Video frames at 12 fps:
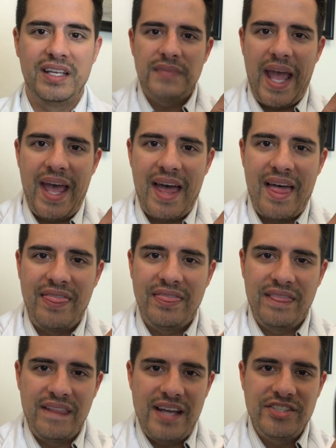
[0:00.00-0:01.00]

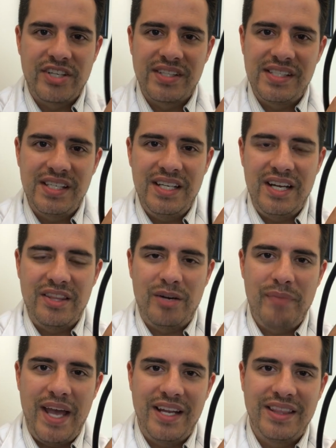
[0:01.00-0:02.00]
and as you can see here, they're
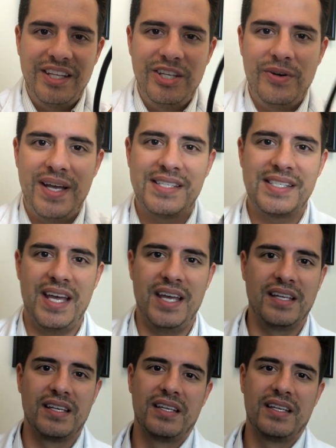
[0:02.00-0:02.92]
made in the USA.